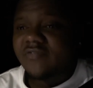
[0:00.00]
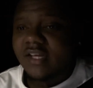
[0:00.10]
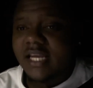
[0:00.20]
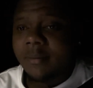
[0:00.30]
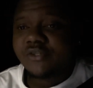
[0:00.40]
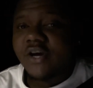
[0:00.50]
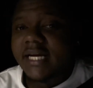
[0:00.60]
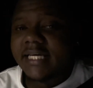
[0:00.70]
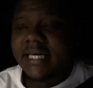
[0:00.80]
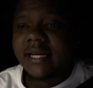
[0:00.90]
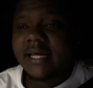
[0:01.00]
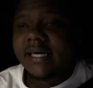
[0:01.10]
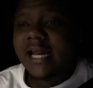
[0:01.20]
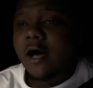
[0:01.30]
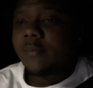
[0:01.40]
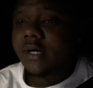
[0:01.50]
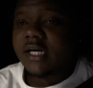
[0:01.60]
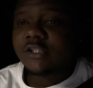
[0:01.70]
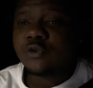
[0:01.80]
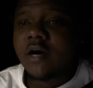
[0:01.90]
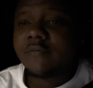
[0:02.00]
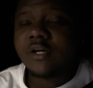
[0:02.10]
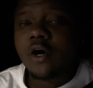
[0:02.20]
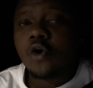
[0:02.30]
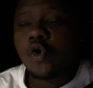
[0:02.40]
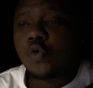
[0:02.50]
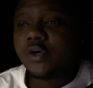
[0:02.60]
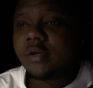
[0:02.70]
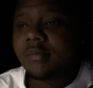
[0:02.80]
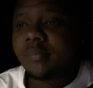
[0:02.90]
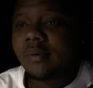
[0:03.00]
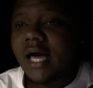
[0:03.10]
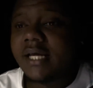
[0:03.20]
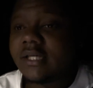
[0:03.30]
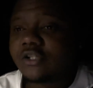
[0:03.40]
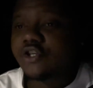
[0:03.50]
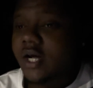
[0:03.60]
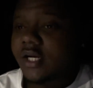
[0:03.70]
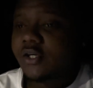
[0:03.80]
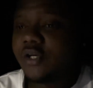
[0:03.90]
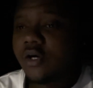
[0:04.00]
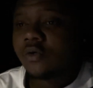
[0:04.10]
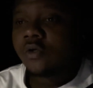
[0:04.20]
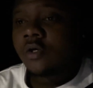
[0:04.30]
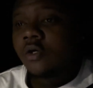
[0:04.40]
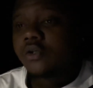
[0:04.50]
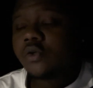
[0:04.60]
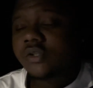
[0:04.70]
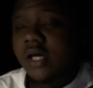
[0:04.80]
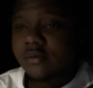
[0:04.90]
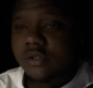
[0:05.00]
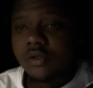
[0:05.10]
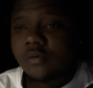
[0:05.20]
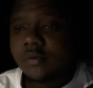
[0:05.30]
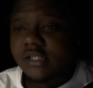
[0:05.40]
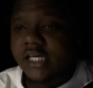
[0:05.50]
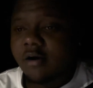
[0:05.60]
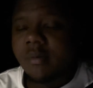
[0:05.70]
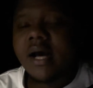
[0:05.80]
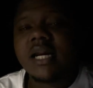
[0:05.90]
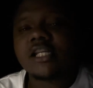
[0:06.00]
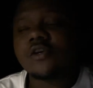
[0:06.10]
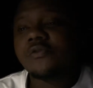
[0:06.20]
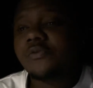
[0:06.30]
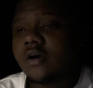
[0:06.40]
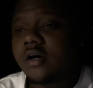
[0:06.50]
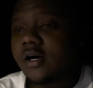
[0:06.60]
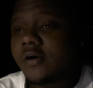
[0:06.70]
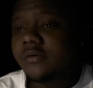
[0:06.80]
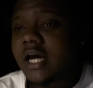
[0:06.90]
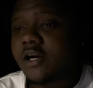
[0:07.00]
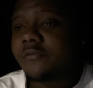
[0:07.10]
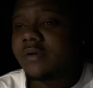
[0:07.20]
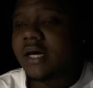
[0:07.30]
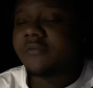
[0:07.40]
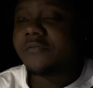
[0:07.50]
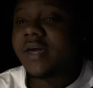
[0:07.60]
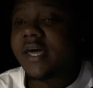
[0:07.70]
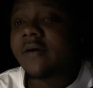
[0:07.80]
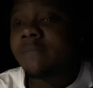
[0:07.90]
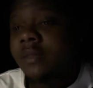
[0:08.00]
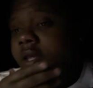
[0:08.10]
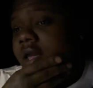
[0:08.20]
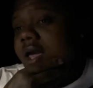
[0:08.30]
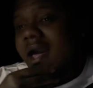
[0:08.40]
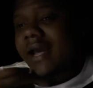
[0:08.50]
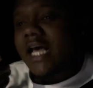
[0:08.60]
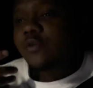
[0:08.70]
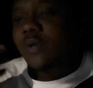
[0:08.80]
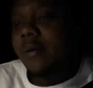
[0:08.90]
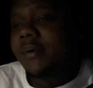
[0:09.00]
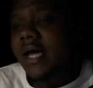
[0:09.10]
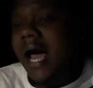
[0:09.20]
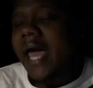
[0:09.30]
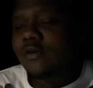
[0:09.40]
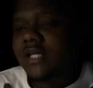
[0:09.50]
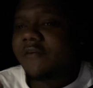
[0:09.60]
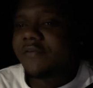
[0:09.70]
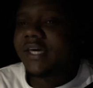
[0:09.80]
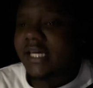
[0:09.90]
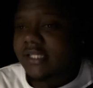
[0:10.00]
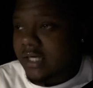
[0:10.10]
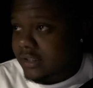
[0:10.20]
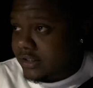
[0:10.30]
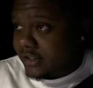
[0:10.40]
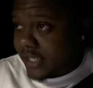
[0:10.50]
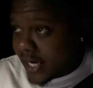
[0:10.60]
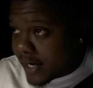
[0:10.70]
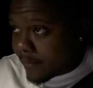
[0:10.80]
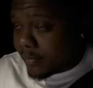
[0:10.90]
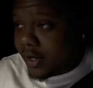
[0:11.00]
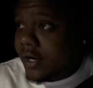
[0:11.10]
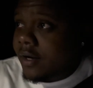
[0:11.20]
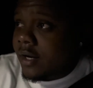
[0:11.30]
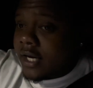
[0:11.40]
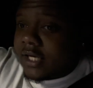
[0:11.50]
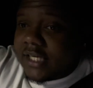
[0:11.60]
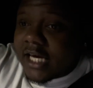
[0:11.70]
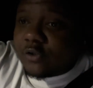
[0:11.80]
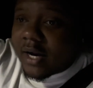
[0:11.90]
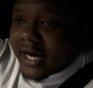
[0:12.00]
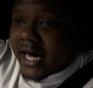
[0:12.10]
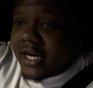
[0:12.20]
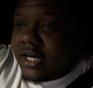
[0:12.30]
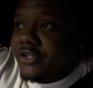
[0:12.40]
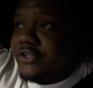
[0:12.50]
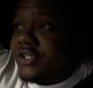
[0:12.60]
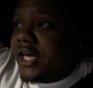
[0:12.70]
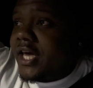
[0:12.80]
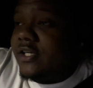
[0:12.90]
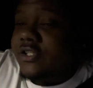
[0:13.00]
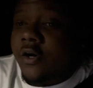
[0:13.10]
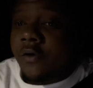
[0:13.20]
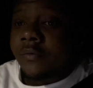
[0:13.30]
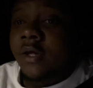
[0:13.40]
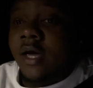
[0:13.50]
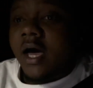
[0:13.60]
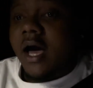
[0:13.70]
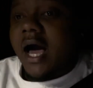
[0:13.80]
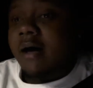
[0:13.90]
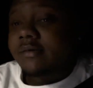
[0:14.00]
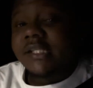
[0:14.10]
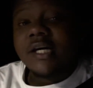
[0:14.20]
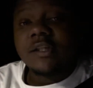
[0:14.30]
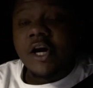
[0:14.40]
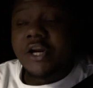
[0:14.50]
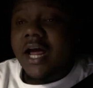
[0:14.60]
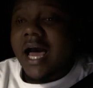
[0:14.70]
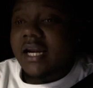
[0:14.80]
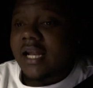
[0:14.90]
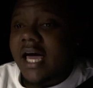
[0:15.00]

they be trying to get in and get out, because you never know who really be plotting to try to, you know, do something to you, because everybody not your not a fan. And that's what I ain't gonna say I forget to understand, but that's what I gotta understand. So I'm still learning how to